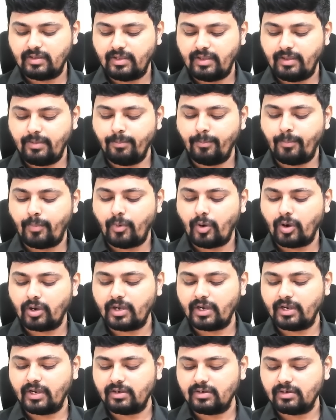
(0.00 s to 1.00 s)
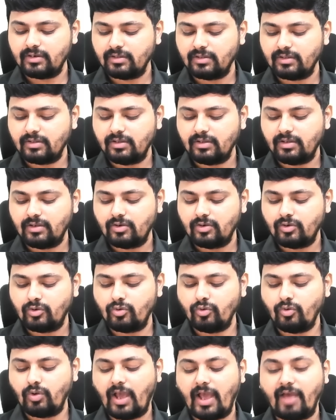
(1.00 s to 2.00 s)
important
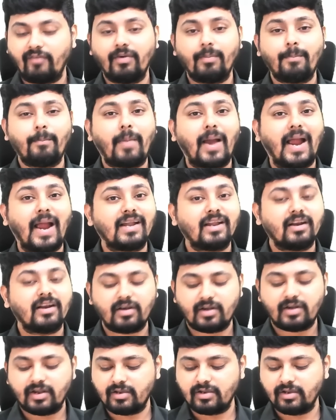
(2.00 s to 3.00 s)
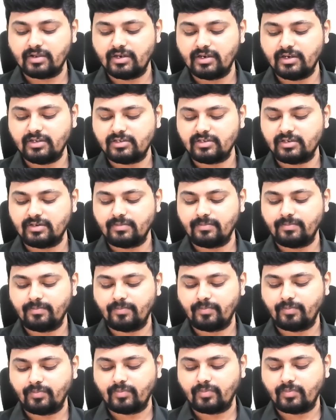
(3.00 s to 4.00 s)
to have a pattern recognition.
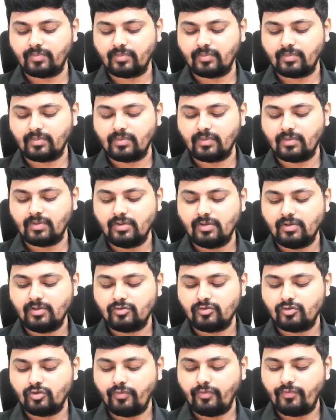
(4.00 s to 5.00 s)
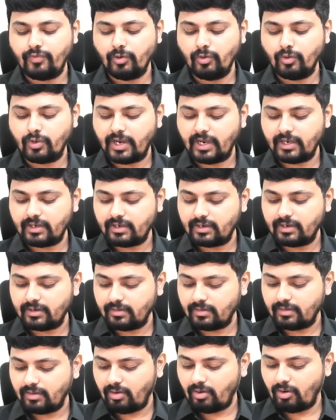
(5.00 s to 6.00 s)
So if you look at
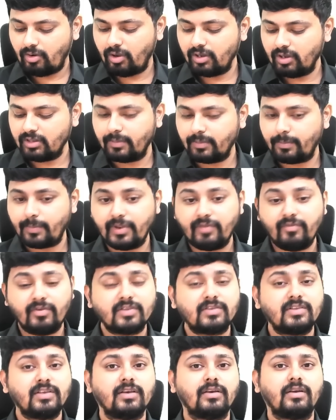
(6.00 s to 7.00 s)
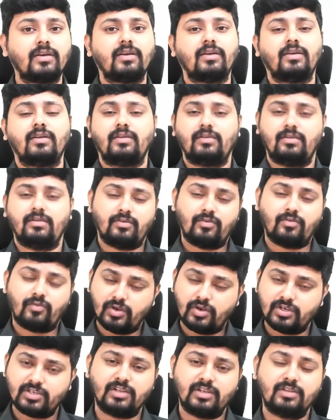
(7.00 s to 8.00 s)
all the previous year
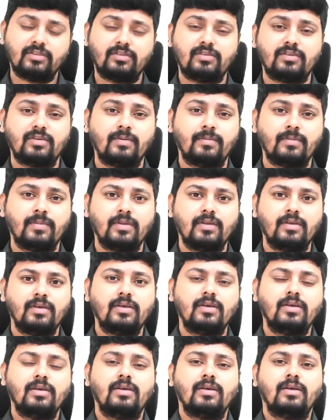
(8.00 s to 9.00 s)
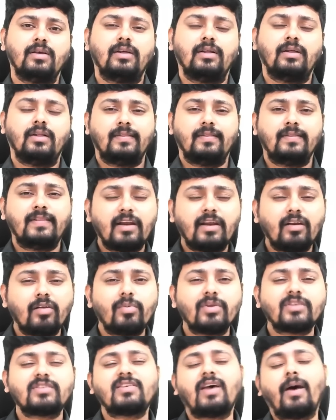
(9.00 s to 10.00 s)
questions, there will
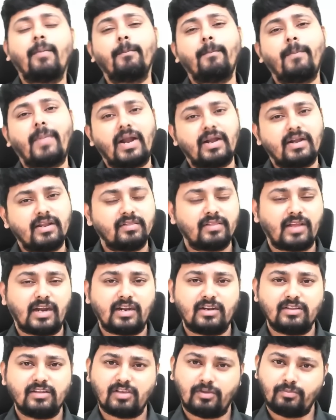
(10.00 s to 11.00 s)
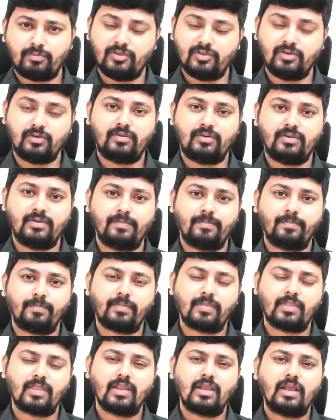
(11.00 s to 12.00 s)
be some pattern that is observed.
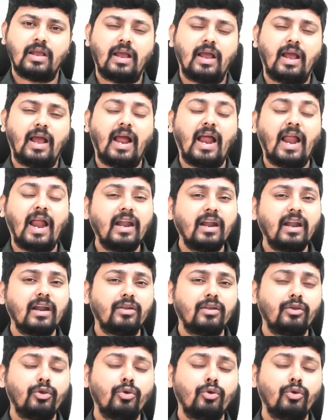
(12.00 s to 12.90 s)
And